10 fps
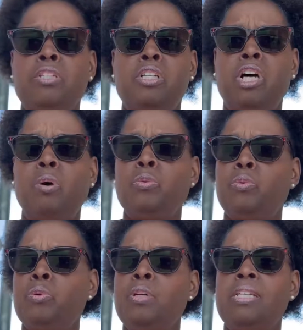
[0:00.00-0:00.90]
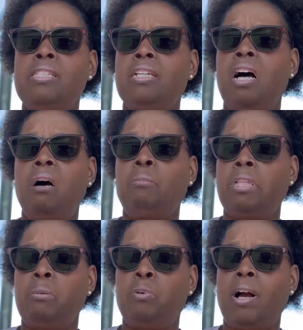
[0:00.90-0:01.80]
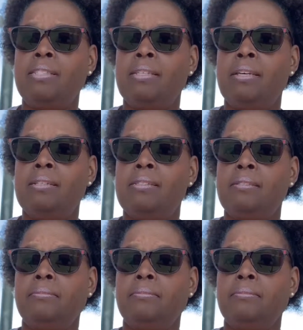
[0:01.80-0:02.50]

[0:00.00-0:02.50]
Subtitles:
to go through is an humbling process.